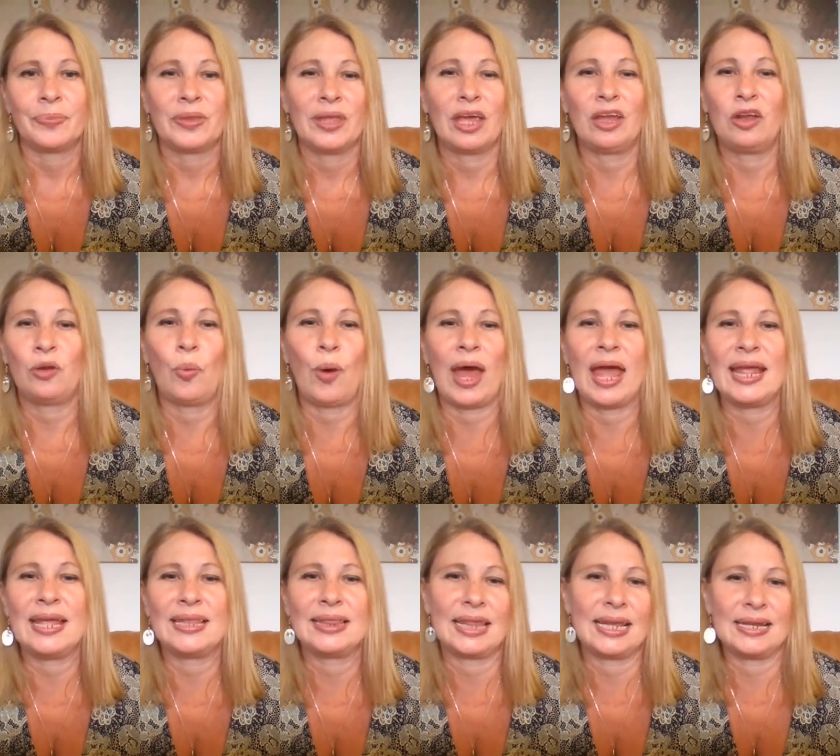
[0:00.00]
in a
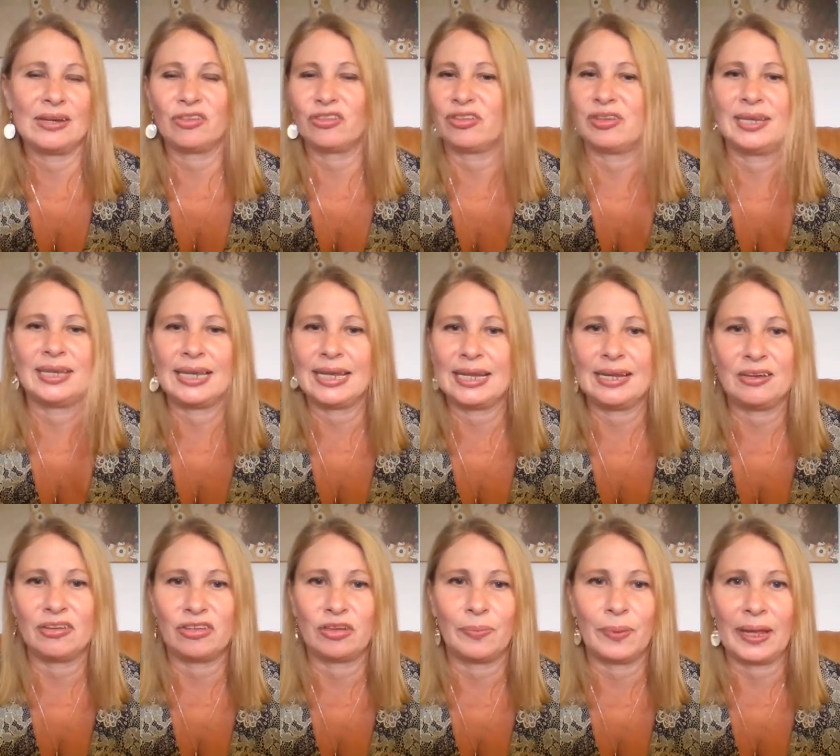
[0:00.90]
way that it doesn't
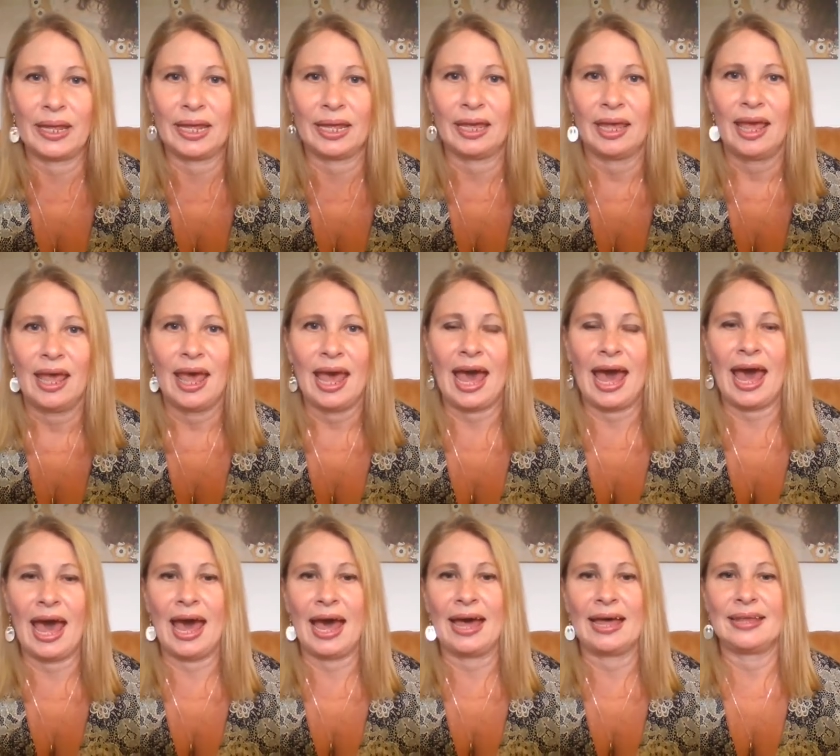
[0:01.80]
need to be,
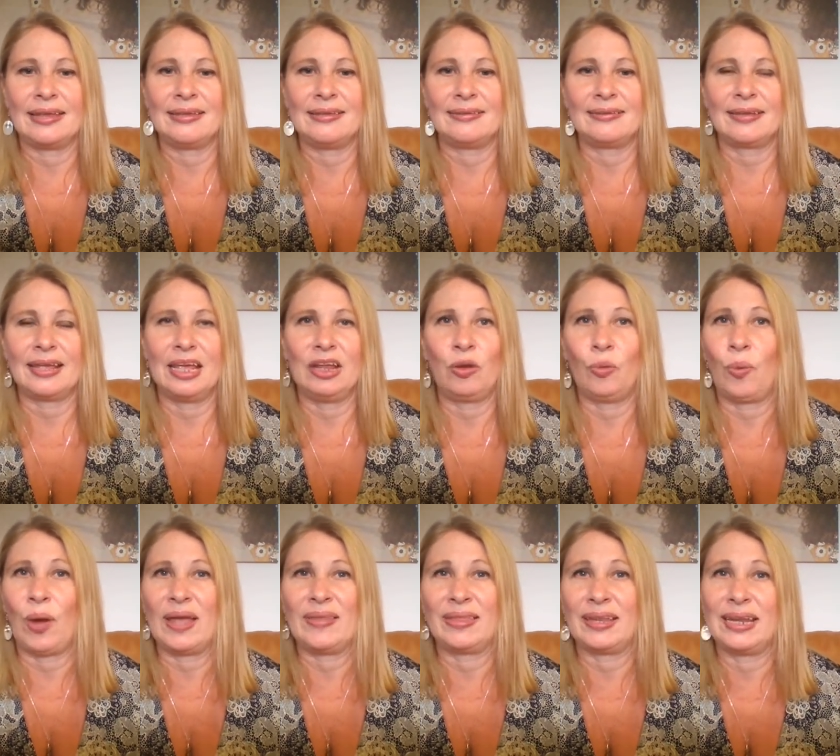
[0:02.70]
and in a
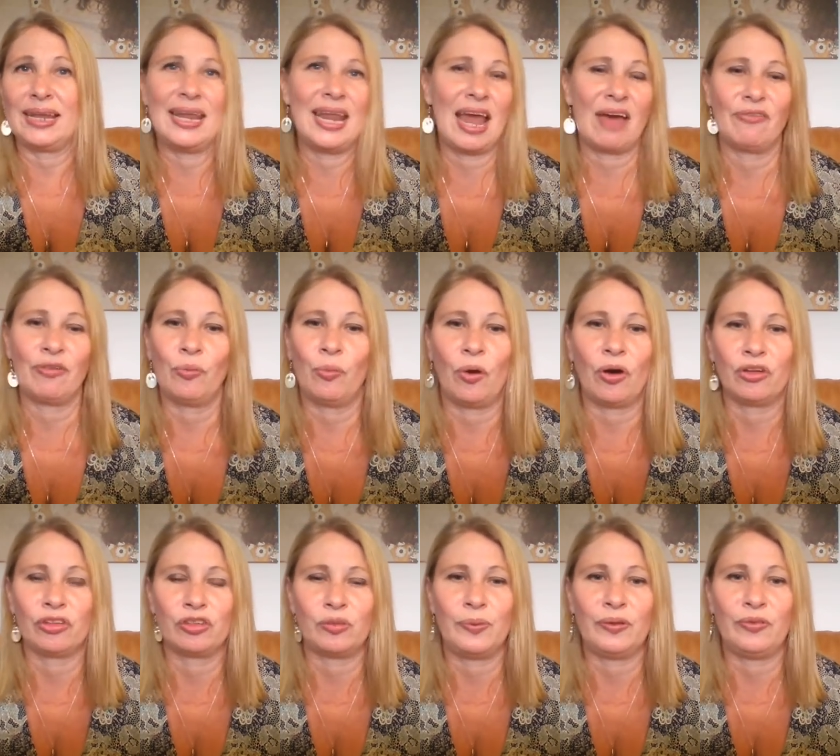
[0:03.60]
way that it never
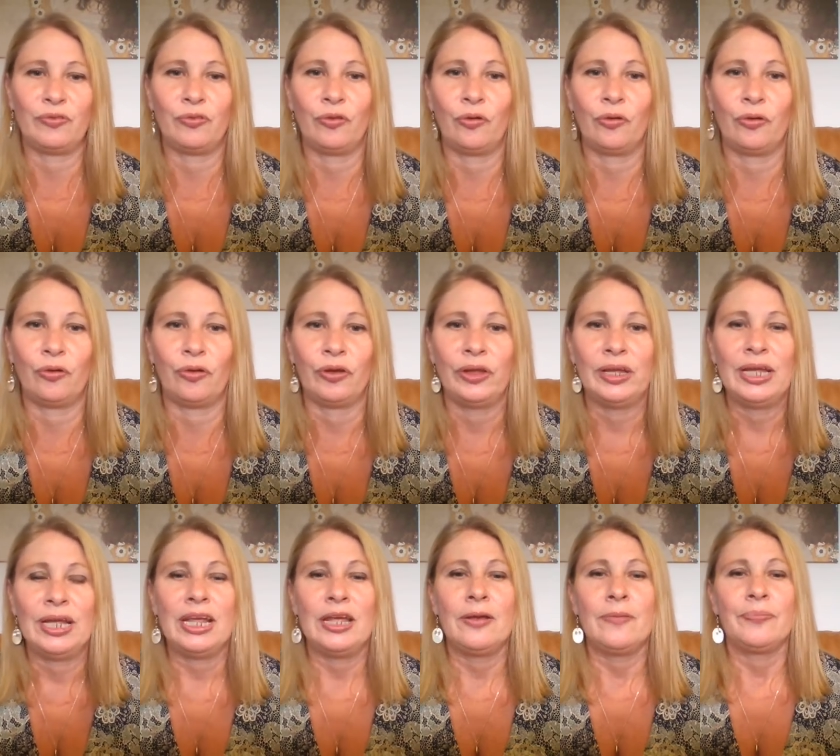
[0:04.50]
was before.
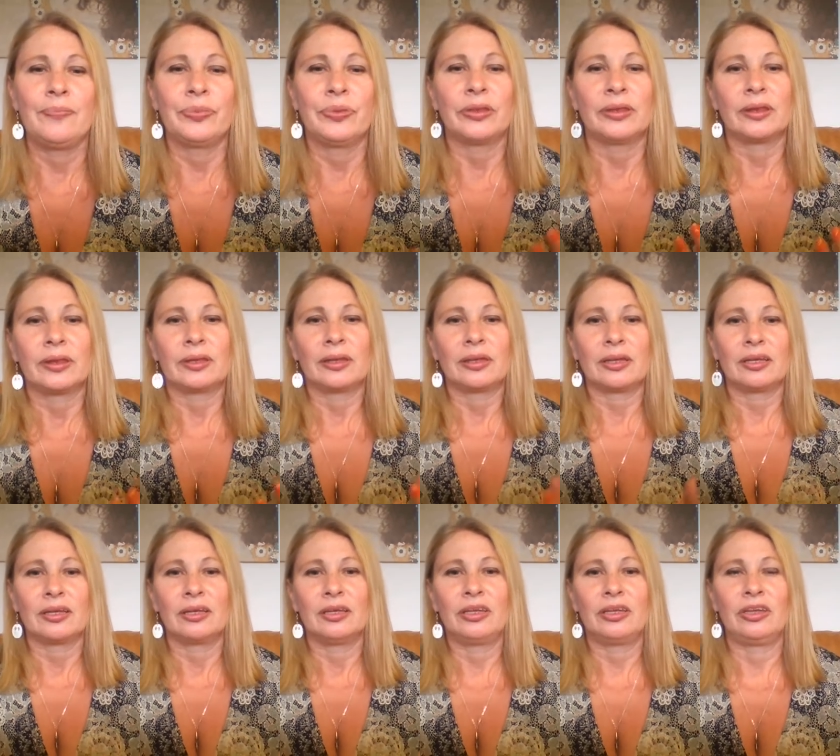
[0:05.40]

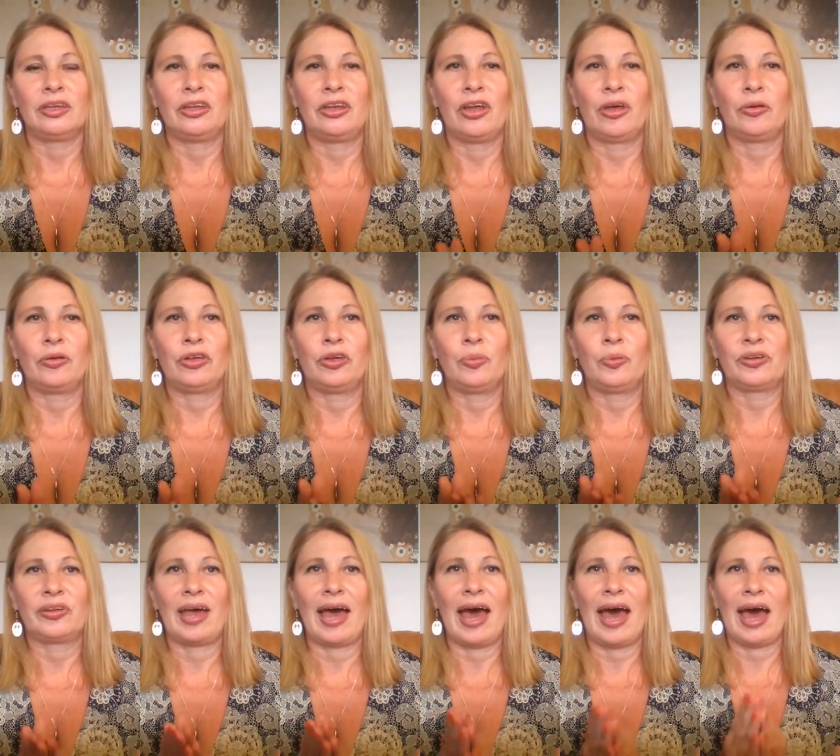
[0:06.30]
You know, you would
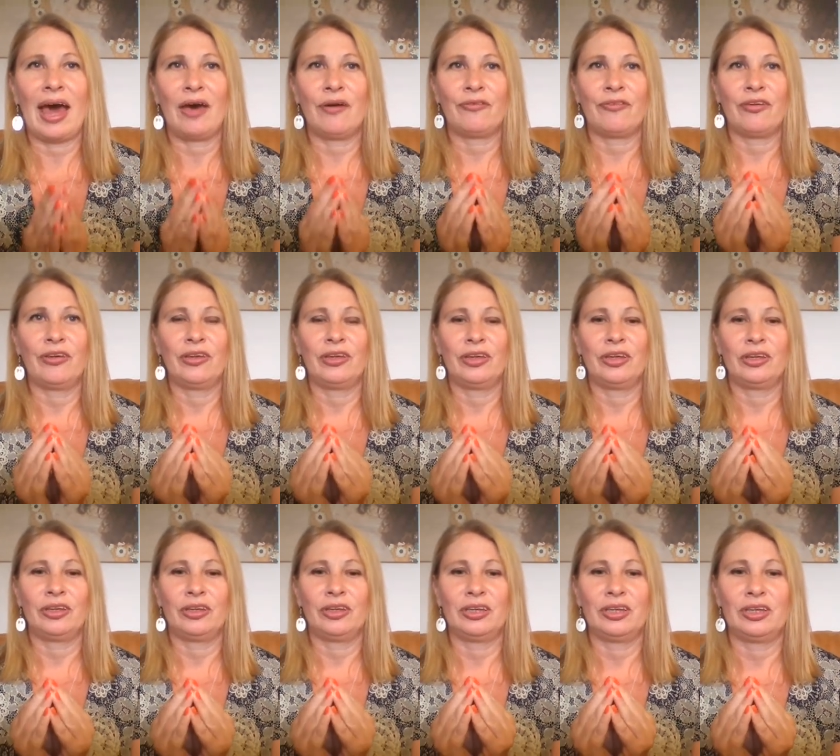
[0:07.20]
have,
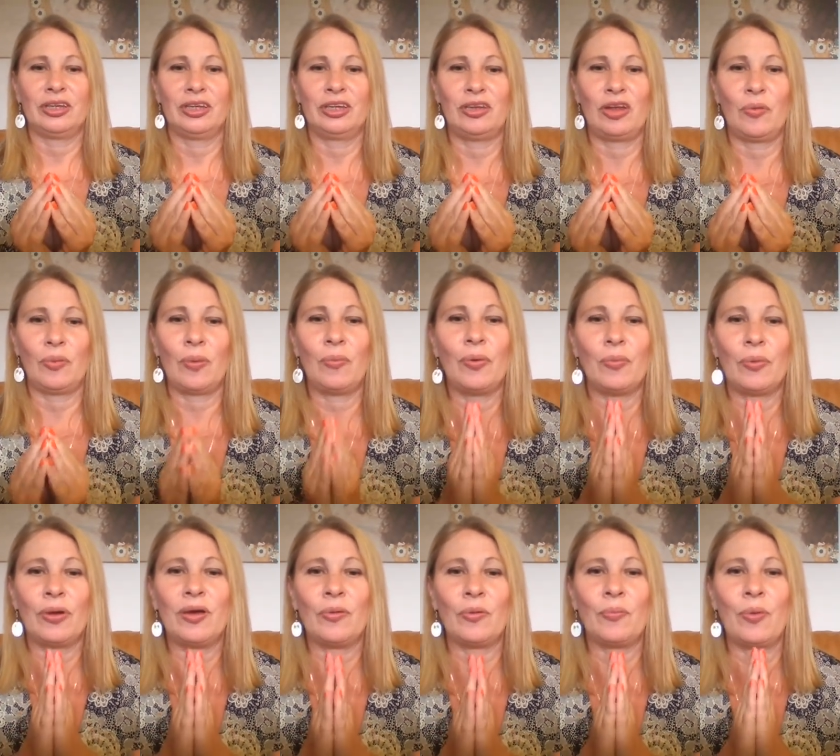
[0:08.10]
you know,
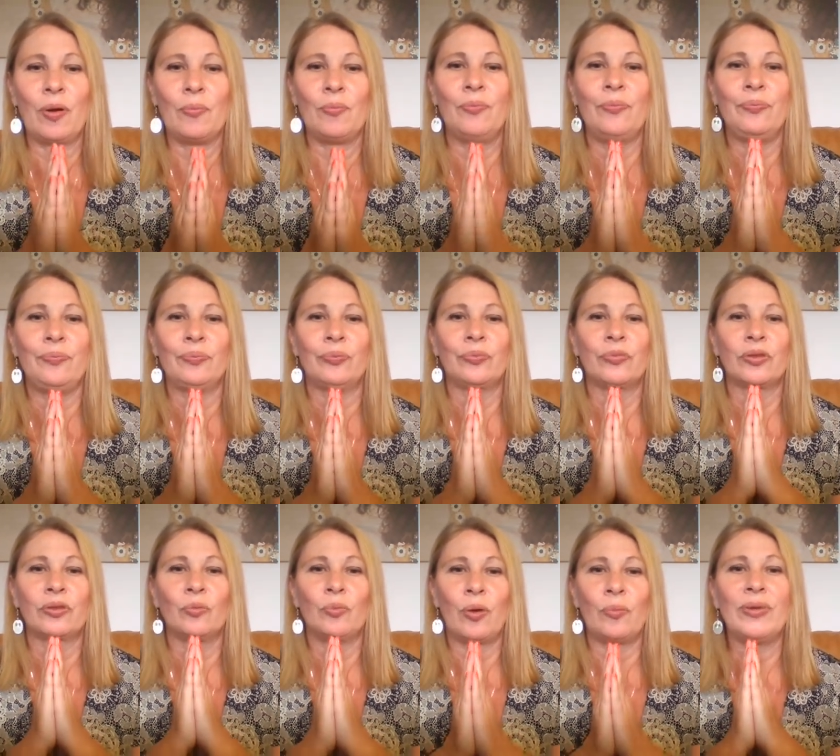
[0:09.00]
when
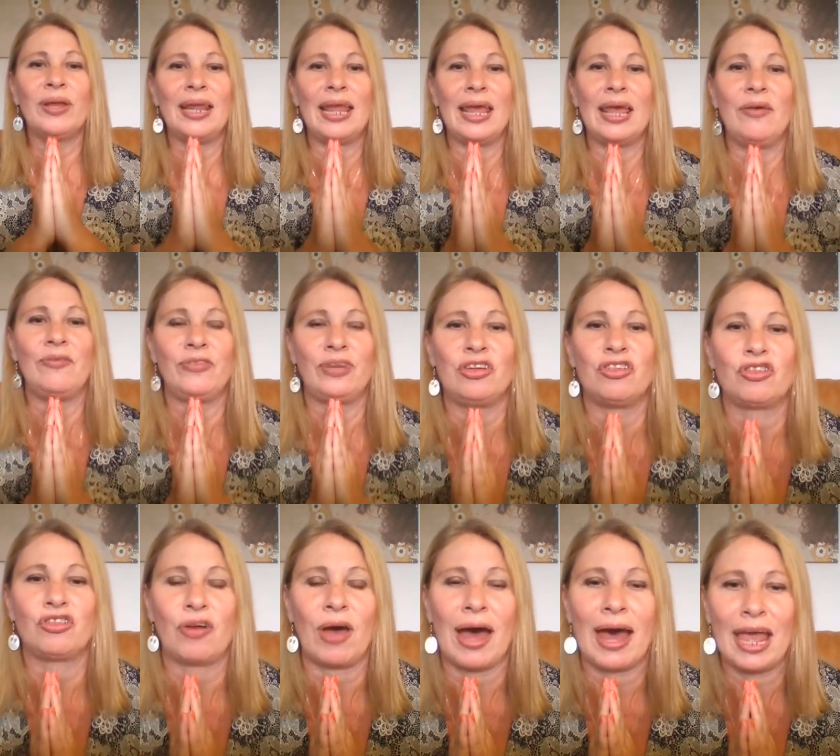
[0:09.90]
we lived in
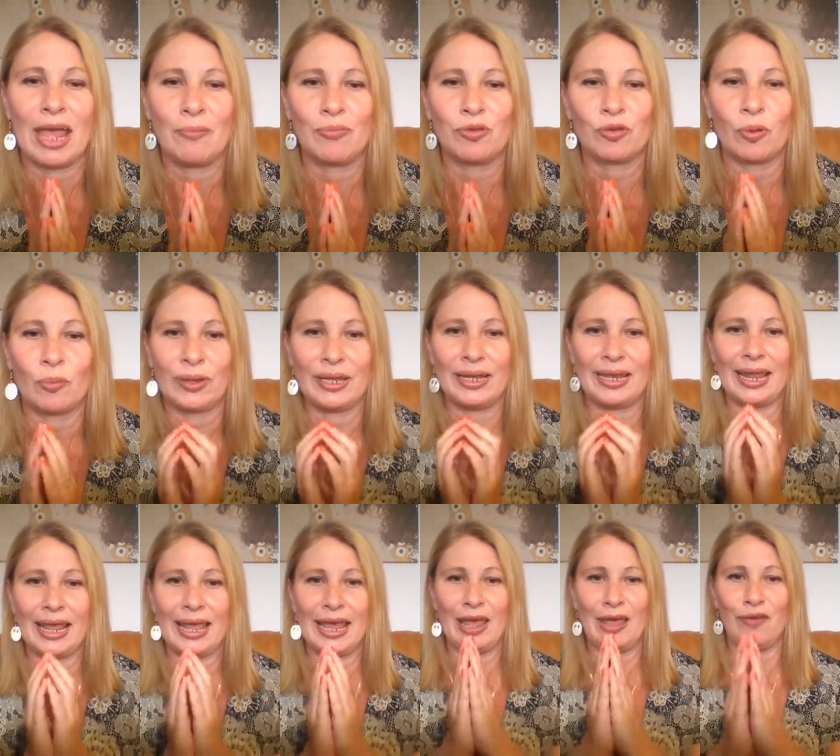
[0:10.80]
tribes, when we
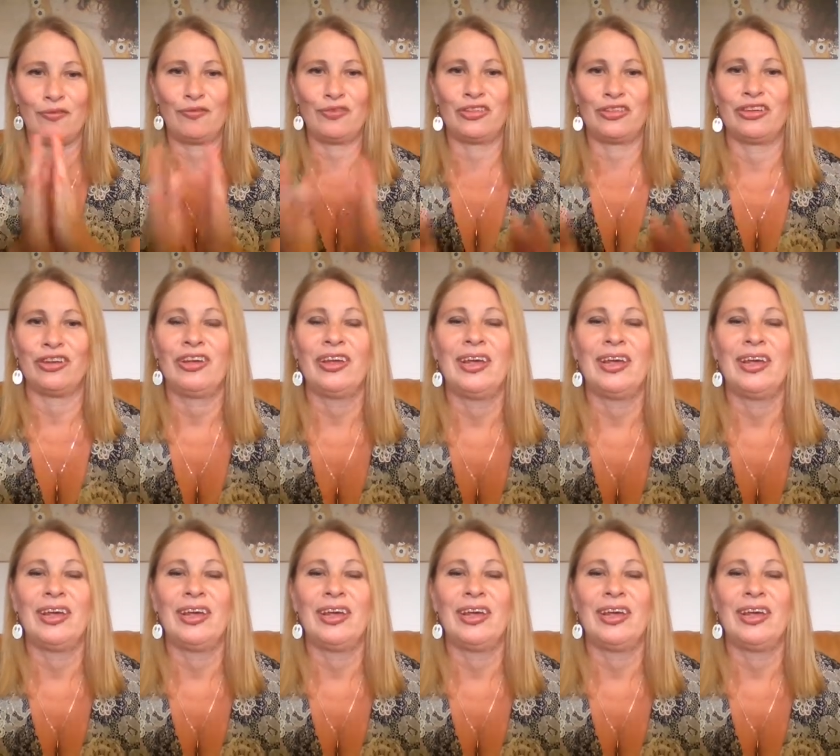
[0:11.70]
lived